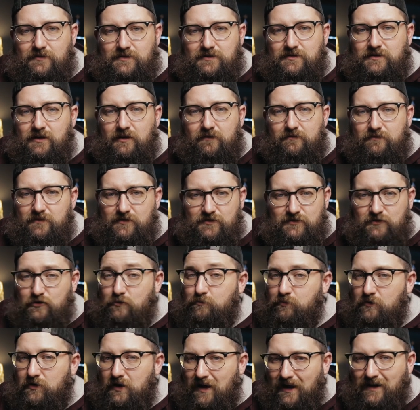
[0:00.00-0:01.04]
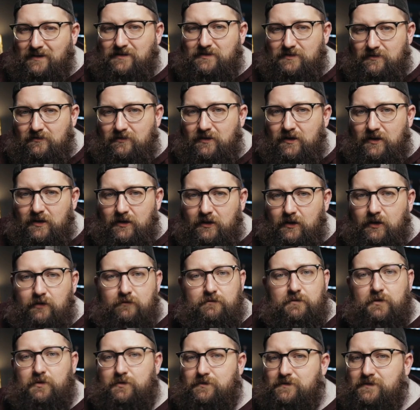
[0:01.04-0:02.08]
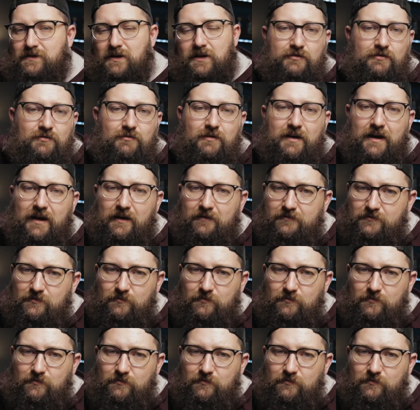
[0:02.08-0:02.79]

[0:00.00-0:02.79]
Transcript: stuff, the super isolating headphones. You don't have